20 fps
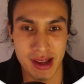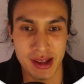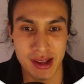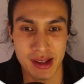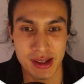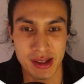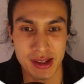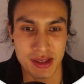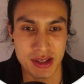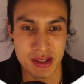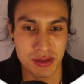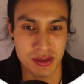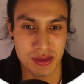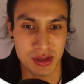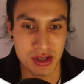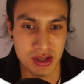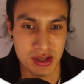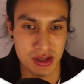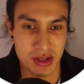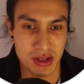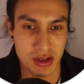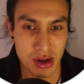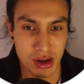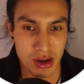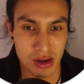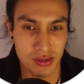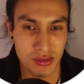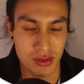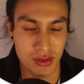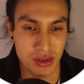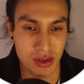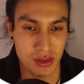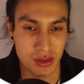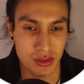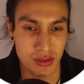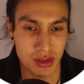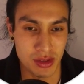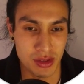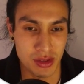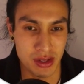This is really just an overview of
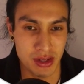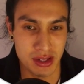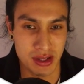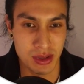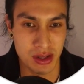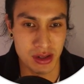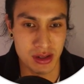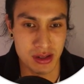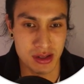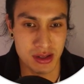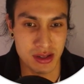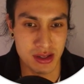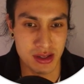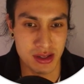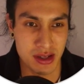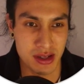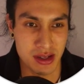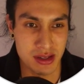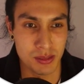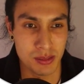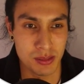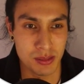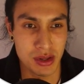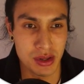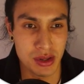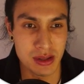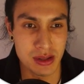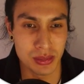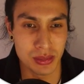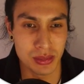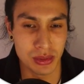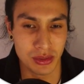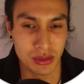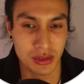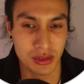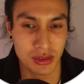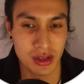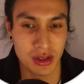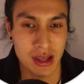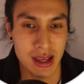learning experience design, some principles,
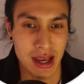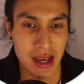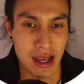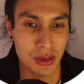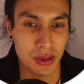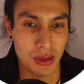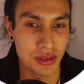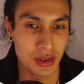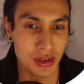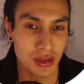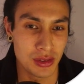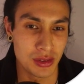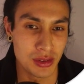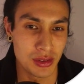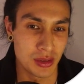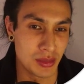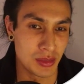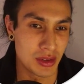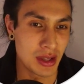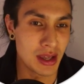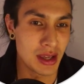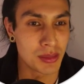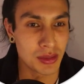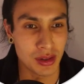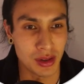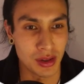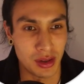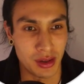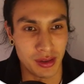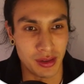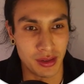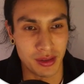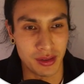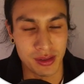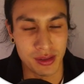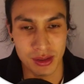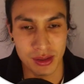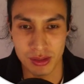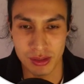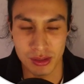and also some tips
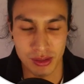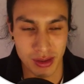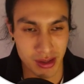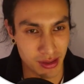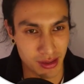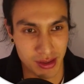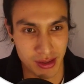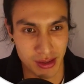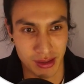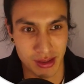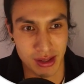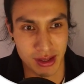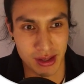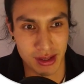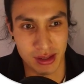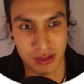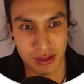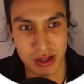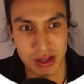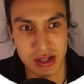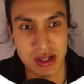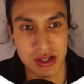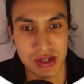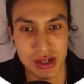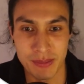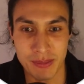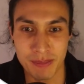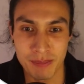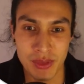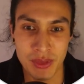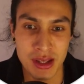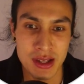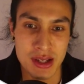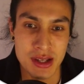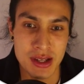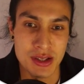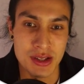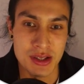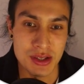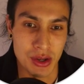on great learning and great teaching.
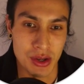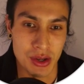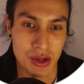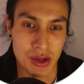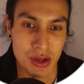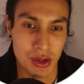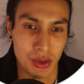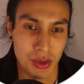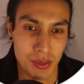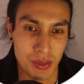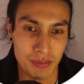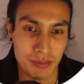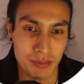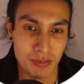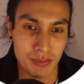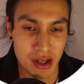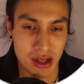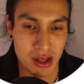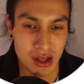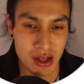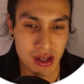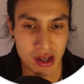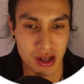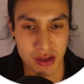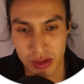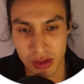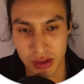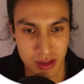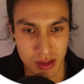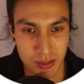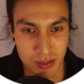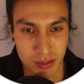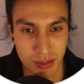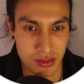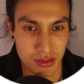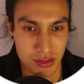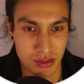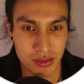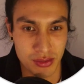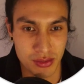So, here I've created a bunch of
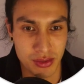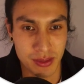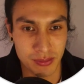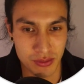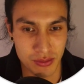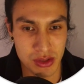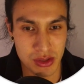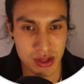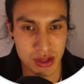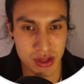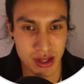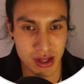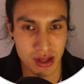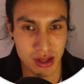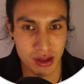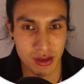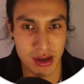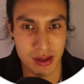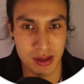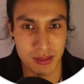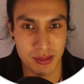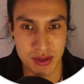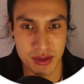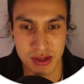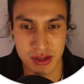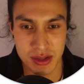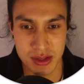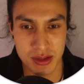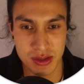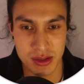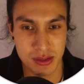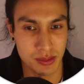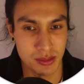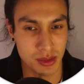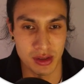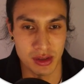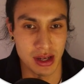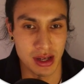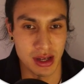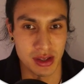visual diagrams
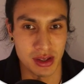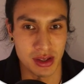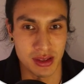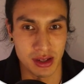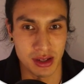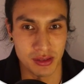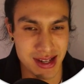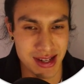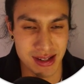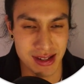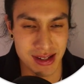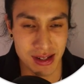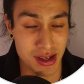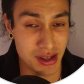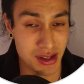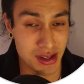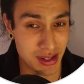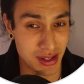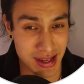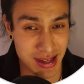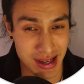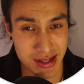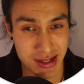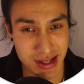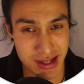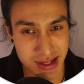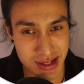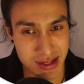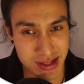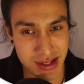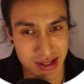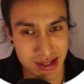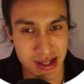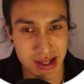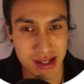covering everything from learning and identity